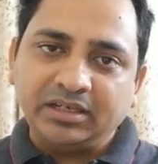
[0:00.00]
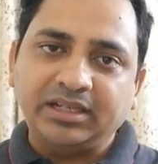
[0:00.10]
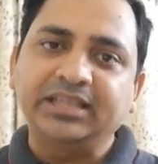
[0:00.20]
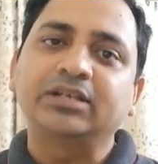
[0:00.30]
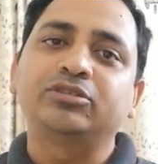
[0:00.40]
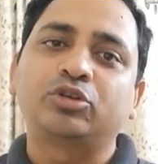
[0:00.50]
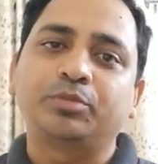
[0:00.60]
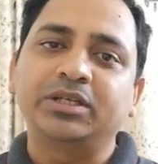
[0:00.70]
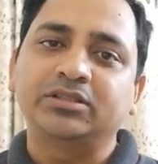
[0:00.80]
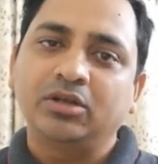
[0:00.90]
10,000
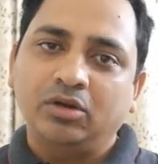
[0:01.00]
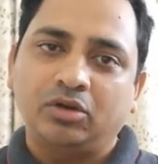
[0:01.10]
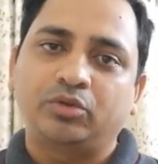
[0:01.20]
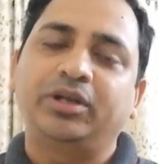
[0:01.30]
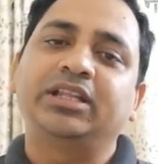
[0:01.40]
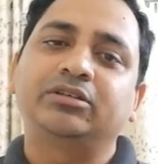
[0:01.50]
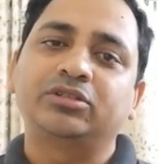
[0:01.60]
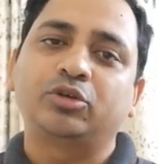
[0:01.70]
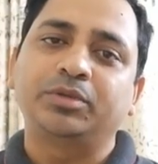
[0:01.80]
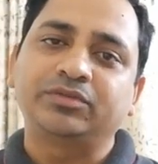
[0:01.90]
rupees or
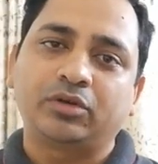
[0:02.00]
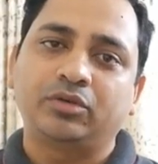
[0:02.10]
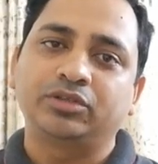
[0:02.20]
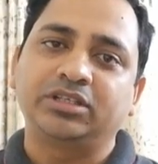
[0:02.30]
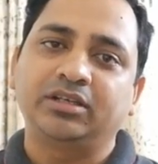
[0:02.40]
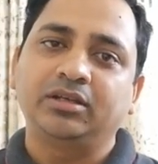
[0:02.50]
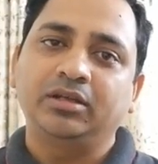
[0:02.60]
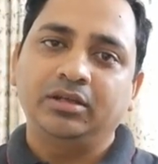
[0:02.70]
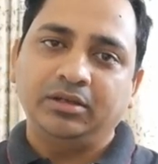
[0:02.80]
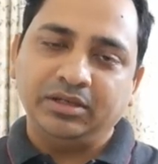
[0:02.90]
20,000 rupees for hosting
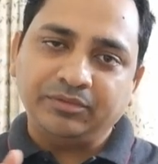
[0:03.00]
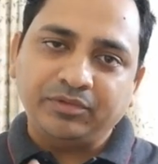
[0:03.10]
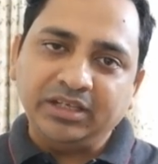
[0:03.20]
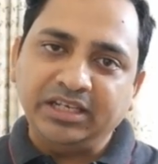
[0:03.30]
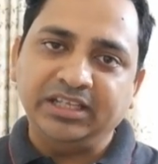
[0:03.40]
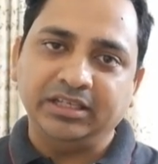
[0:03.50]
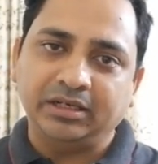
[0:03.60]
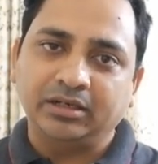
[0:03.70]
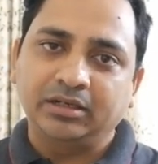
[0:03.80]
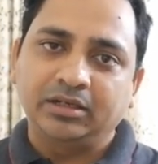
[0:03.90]
in a year.
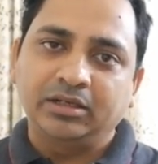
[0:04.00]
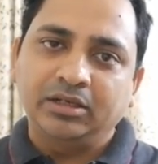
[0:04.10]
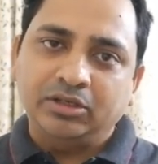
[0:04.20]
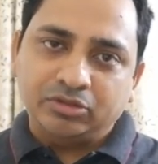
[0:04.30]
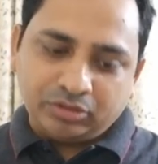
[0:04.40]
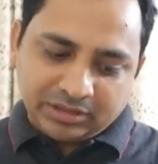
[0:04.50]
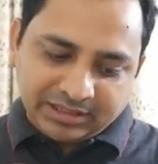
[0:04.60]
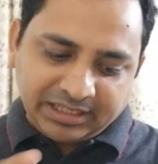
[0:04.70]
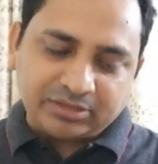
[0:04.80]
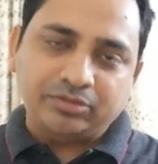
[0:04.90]
So
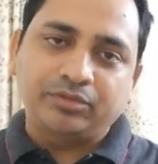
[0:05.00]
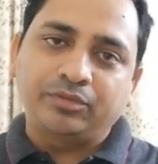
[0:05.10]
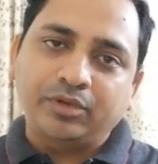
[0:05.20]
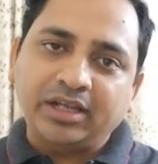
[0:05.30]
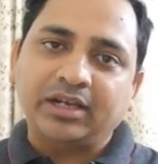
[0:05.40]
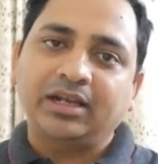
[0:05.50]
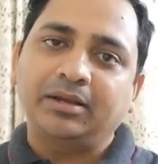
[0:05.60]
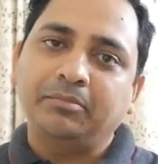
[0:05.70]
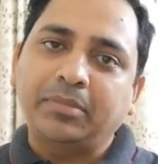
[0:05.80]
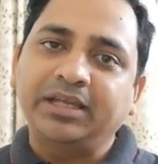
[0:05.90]
that's where
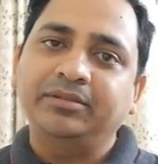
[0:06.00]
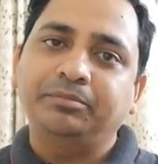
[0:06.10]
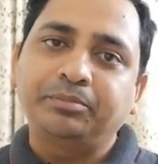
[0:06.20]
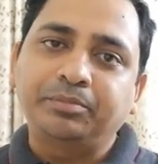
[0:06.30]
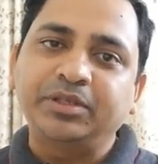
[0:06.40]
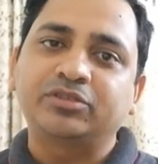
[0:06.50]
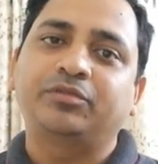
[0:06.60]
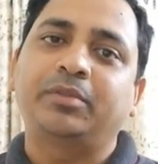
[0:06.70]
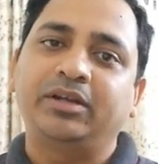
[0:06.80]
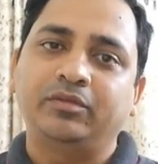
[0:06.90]
my peace of
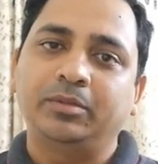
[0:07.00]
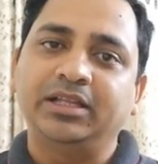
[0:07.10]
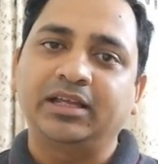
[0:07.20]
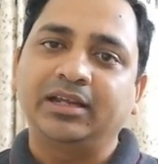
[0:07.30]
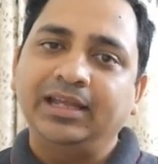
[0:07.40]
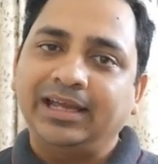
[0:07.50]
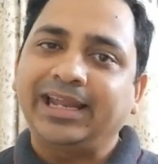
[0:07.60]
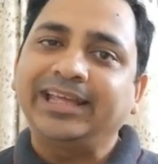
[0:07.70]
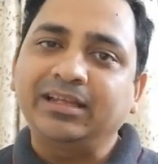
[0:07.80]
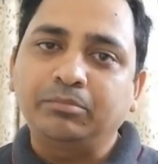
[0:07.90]
mind will be there, and
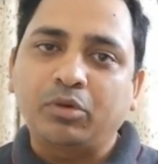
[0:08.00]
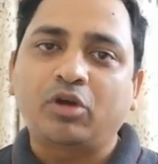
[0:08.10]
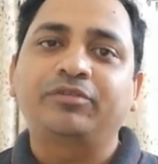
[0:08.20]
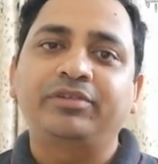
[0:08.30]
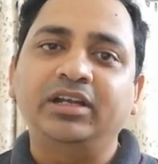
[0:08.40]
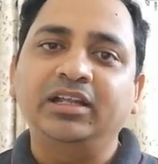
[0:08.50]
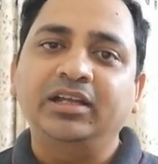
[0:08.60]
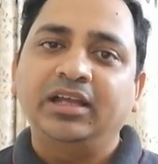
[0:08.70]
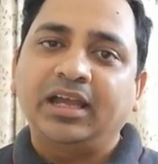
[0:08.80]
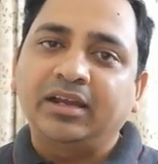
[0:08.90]
I can blog freely,
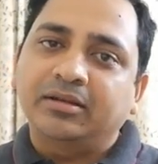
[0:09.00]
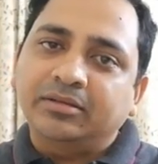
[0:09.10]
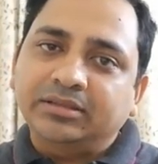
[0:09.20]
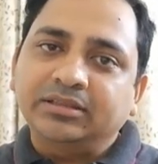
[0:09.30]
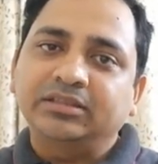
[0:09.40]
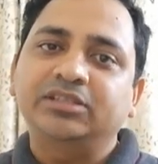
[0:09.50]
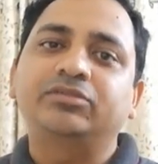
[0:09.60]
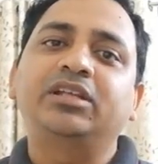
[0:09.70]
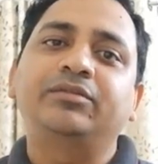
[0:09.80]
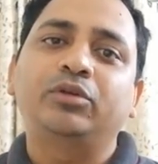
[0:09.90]
and this
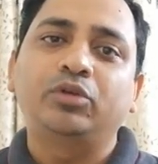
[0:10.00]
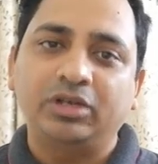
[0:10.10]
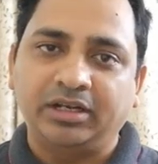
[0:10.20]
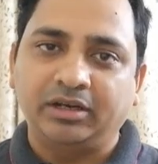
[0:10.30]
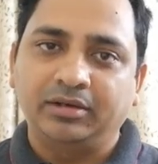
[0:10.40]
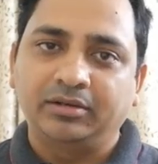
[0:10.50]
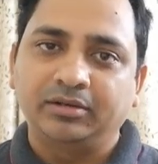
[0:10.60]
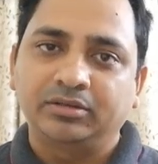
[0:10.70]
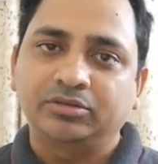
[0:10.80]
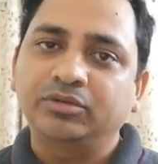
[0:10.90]
will give you a good return.
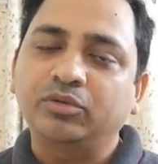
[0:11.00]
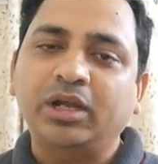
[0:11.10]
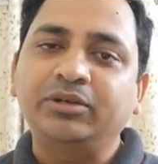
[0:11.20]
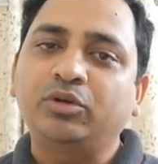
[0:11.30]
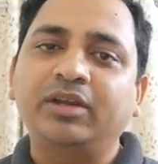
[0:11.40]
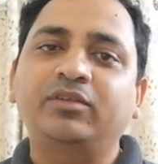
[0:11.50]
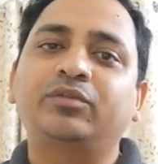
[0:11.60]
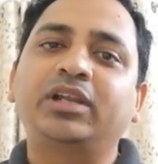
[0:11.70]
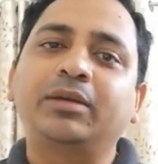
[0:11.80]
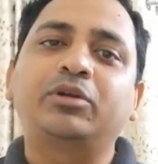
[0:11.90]
So I don't have to
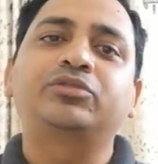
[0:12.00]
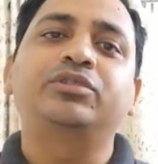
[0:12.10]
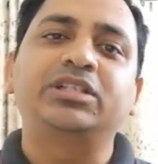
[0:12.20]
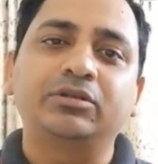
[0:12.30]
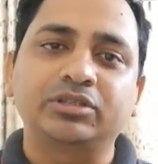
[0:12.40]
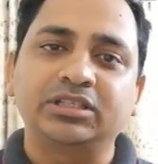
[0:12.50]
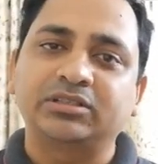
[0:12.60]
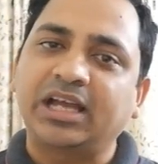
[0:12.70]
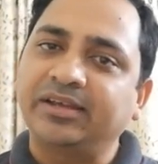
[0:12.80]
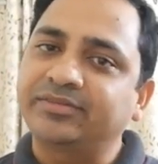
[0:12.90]
worry about switching hosting. So
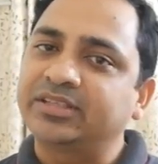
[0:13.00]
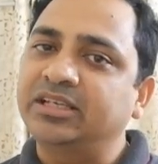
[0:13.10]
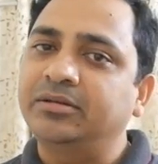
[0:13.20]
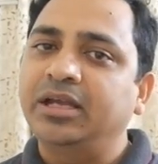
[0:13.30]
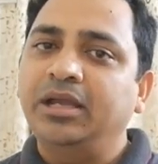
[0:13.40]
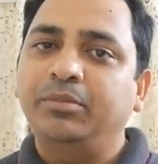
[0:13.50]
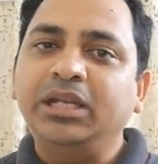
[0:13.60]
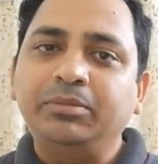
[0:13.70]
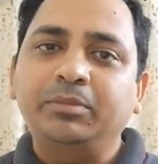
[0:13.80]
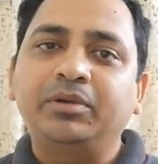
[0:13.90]
I have seen
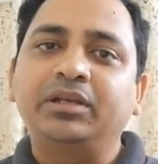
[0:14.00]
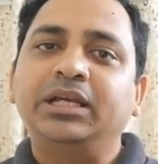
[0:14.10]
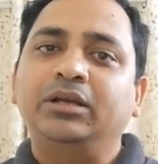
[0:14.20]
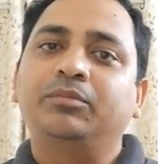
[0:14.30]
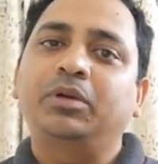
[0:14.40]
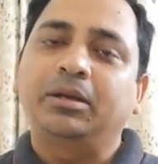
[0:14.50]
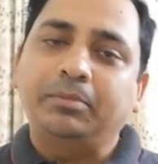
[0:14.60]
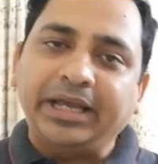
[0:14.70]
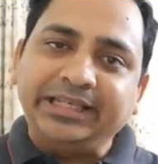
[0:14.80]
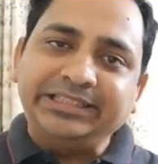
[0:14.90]
many people
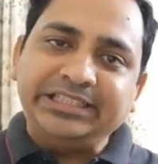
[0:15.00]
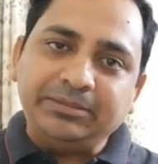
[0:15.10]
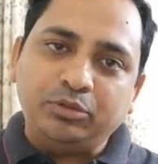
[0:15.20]
buying cheap